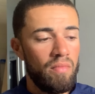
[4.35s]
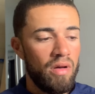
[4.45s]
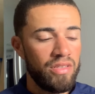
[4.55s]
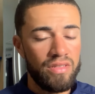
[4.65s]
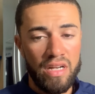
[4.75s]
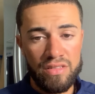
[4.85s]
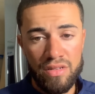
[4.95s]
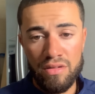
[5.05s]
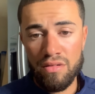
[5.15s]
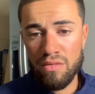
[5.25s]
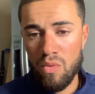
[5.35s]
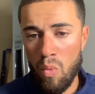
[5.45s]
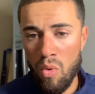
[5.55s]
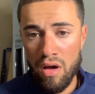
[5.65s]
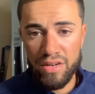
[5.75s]
As you guys know,
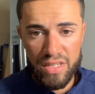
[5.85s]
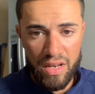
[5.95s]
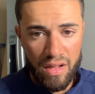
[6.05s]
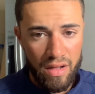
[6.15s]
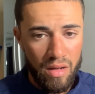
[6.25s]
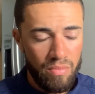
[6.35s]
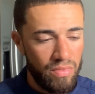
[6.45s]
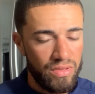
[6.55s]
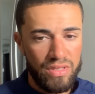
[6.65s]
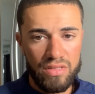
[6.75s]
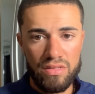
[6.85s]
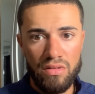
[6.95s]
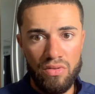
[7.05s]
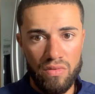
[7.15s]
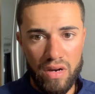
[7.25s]
water's heating up, which is
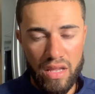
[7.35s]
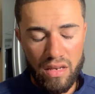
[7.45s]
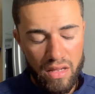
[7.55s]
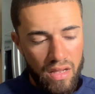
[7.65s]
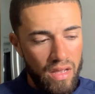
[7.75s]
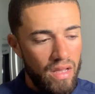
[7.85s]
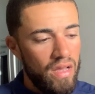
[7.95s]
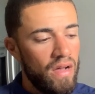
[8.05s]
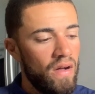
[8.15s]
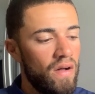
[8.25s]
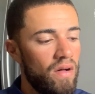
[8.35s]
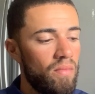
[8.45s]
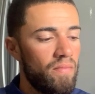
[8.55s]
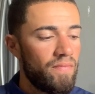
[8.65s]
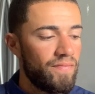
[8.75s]
great. I
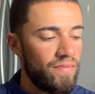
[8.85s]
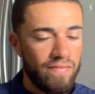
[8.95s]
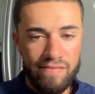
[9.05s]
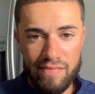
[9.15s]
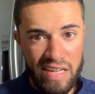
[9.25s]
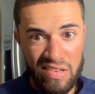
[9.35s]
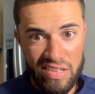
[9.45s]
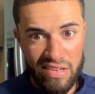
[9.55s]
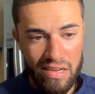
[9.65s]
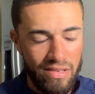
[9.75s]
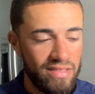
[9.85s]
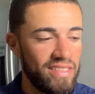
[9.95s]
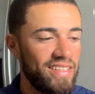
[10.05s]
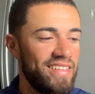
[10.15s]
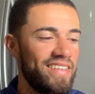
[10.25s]
don't like the cold.
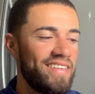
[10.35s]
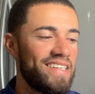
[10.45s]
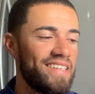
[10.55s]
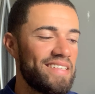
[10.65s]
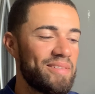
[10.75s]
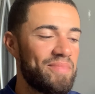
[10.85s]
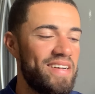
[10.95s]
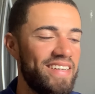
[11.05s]
Um,